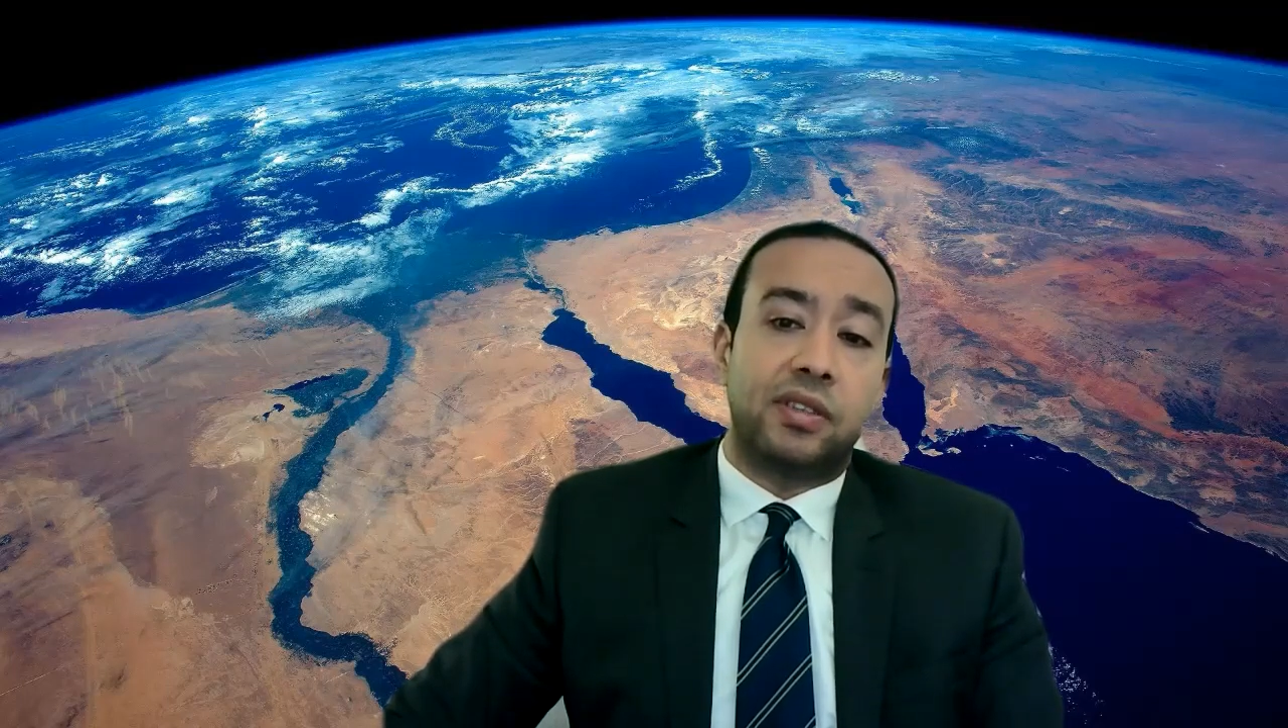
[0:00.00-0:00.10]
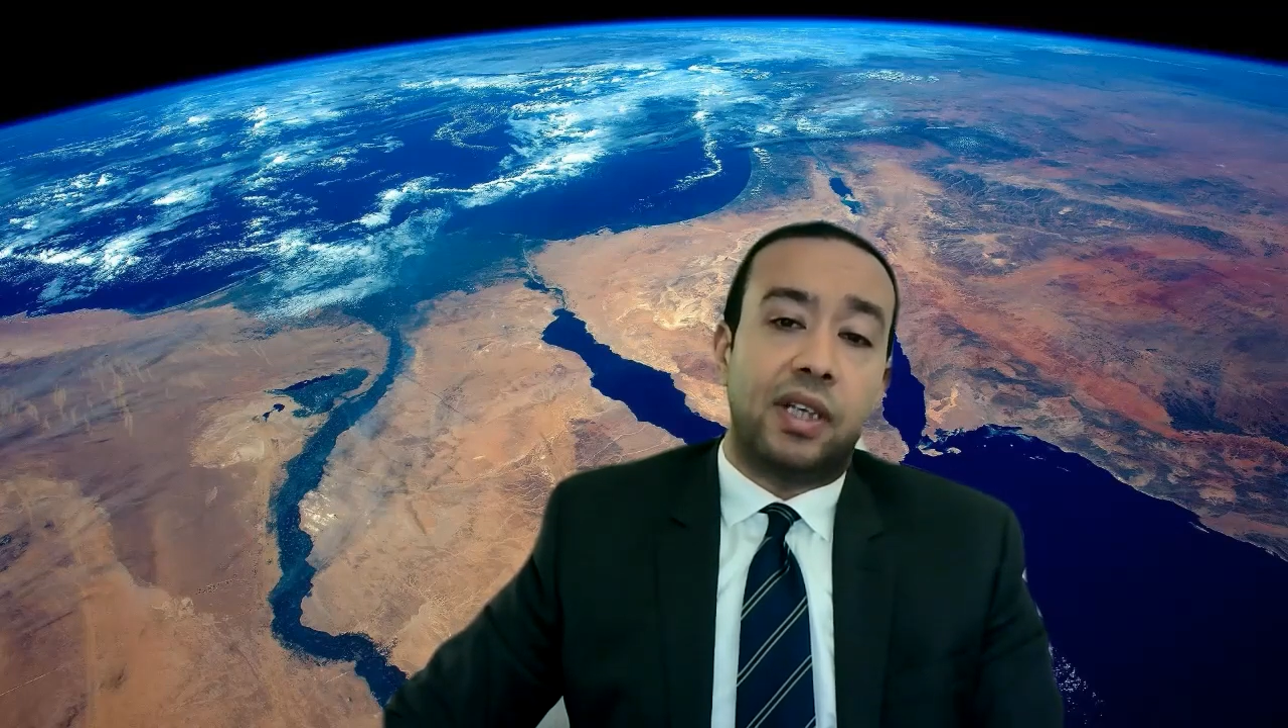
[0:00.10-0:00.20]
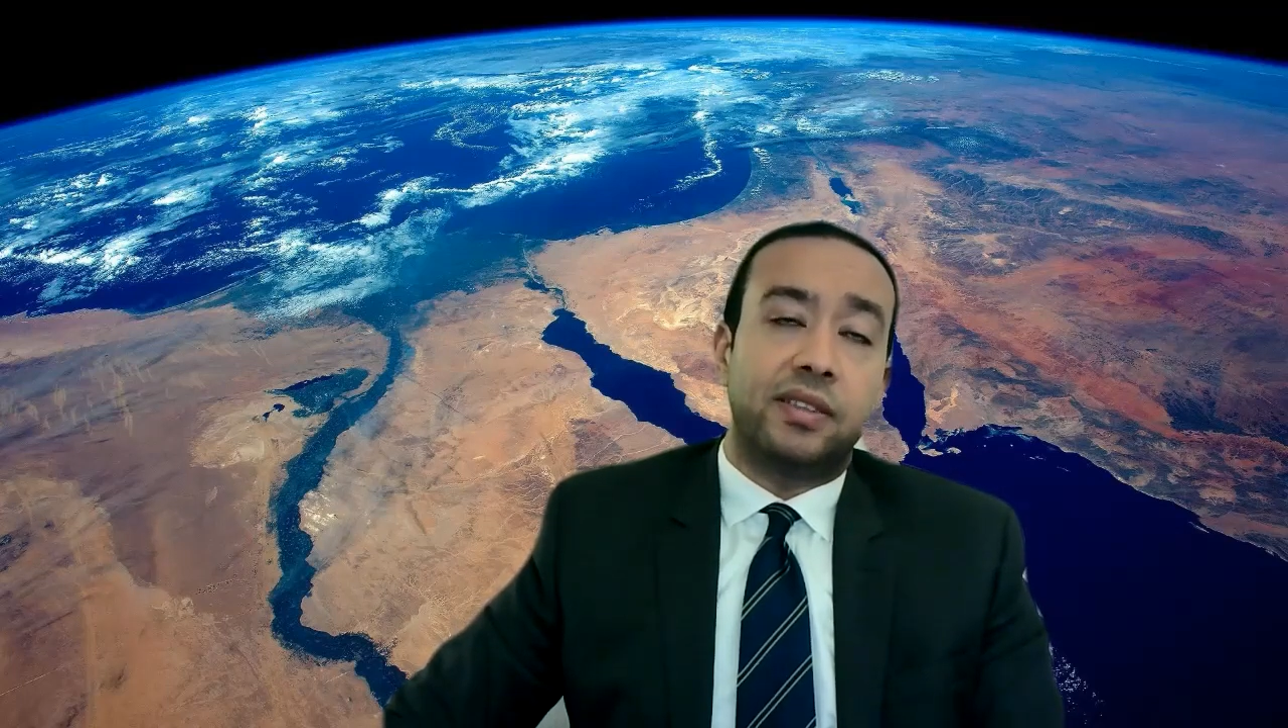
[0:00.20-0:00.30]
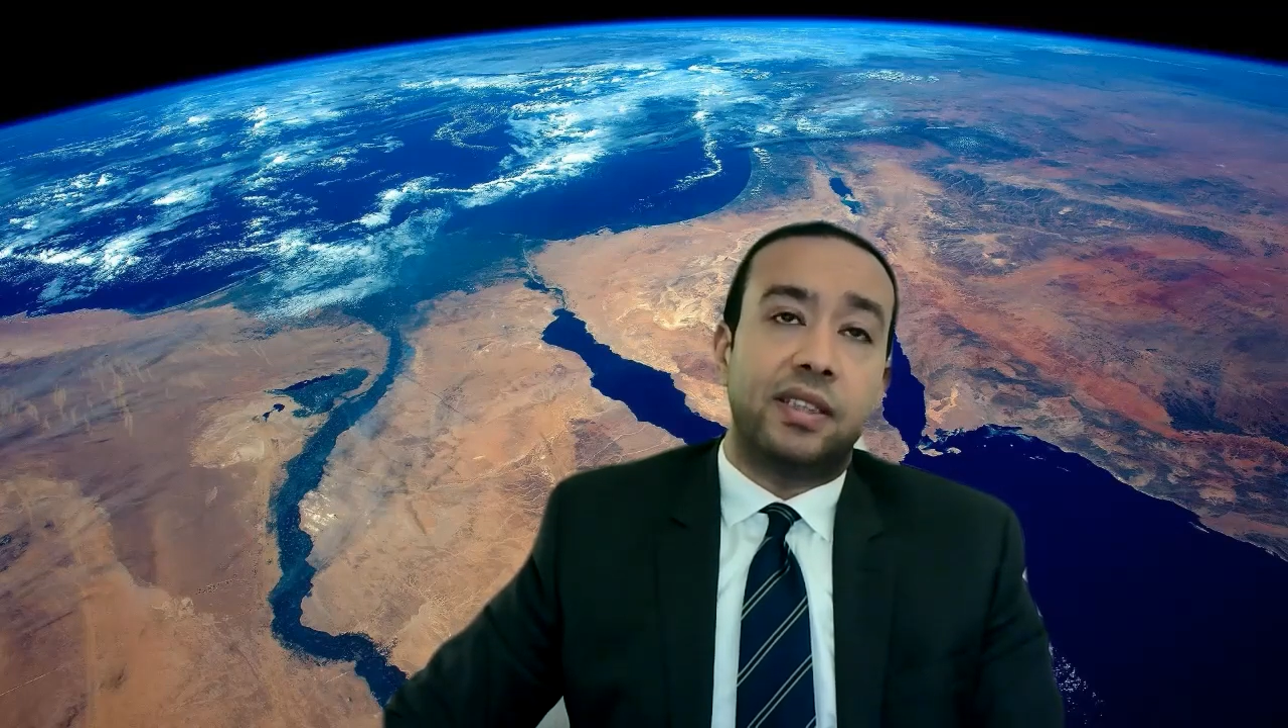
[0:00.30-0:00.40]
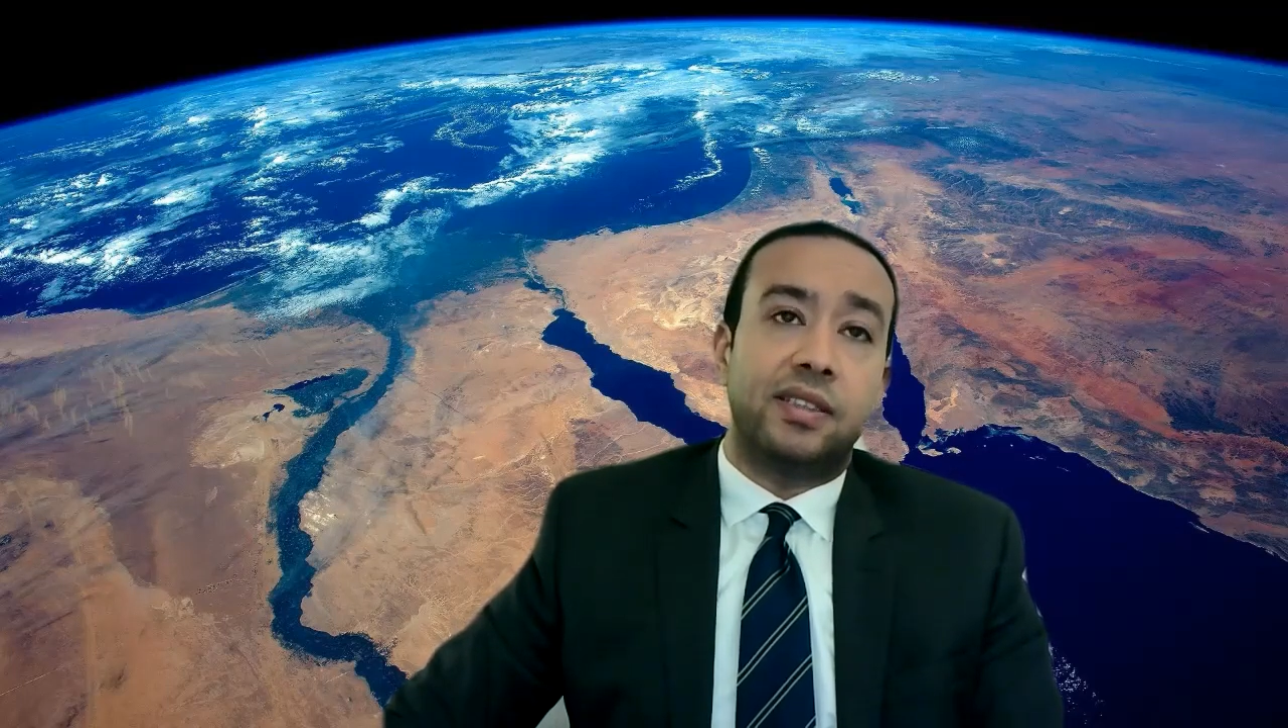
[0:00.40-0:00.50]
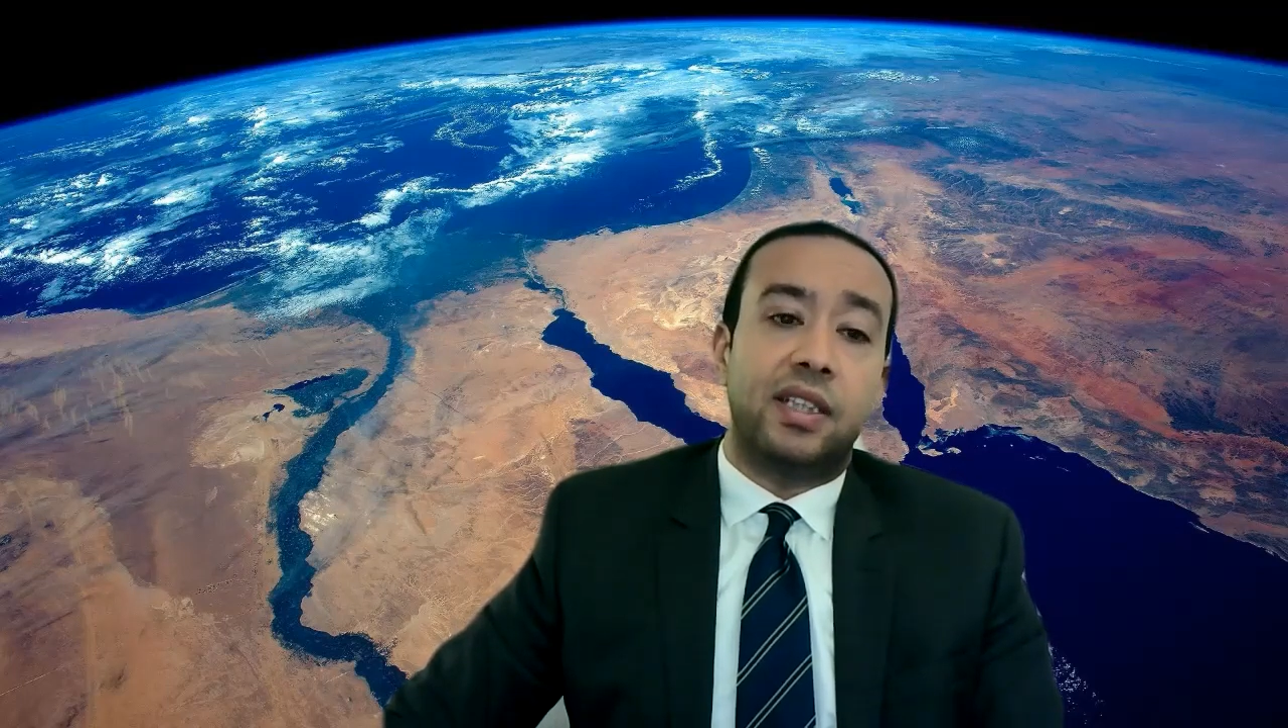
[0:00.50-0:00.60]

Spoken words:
size is